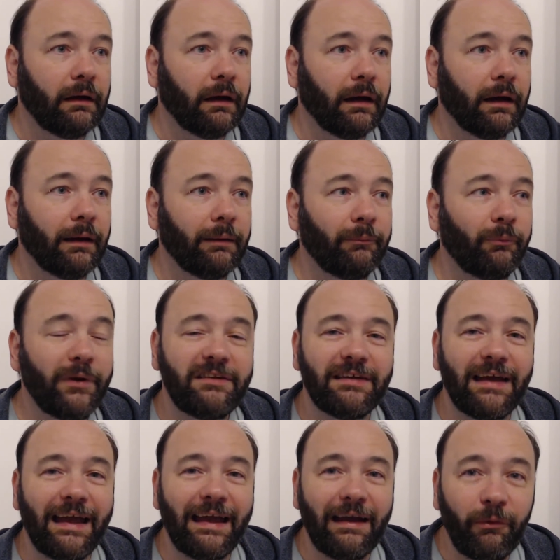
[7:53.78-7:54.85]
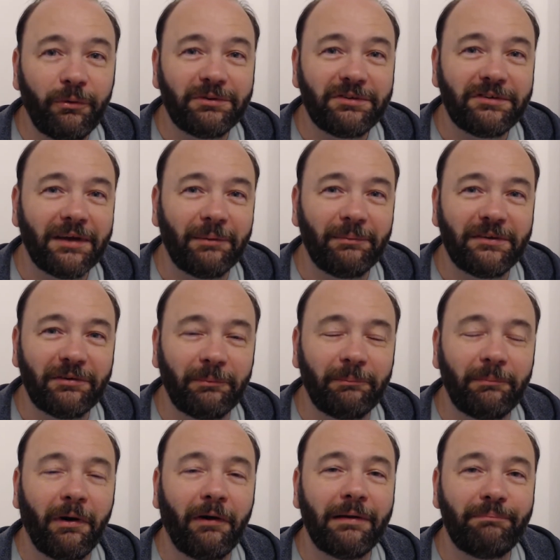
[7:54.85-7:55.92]
uh, which also is on
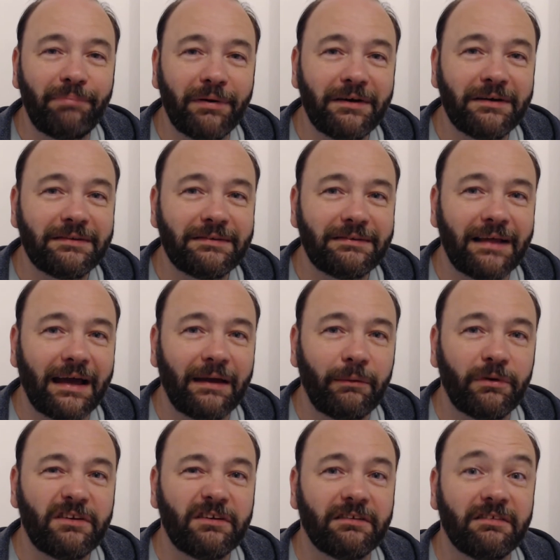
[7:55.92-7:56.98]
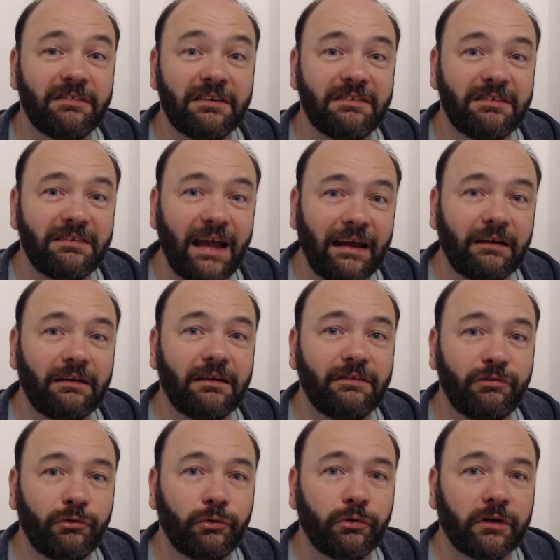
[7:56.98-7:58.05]
my birthday, which is the 2nd
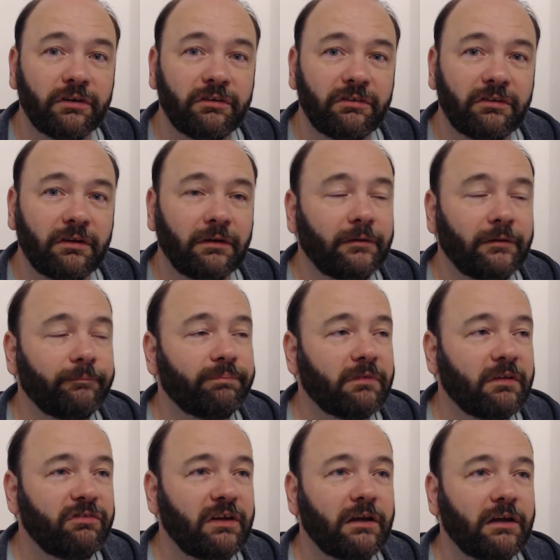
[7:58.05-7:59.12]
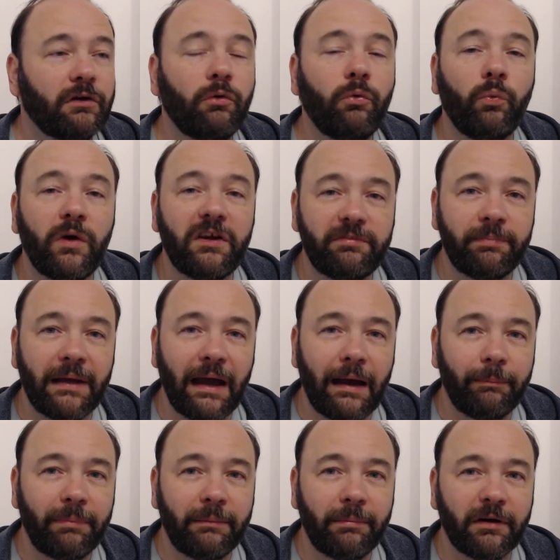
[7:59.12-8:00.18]
of August. So you can all wish me a
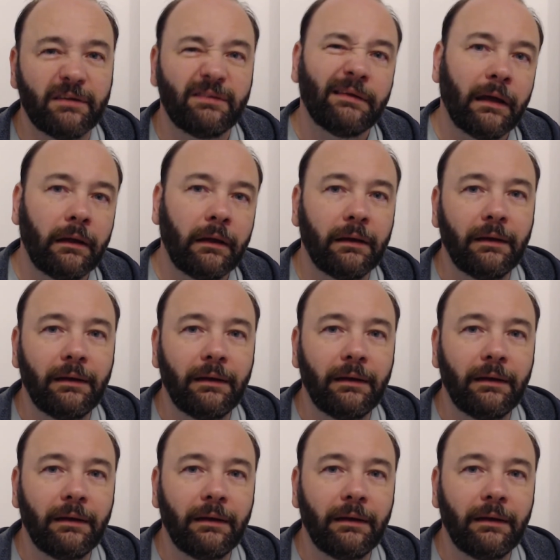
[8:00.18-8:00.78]
happy birthday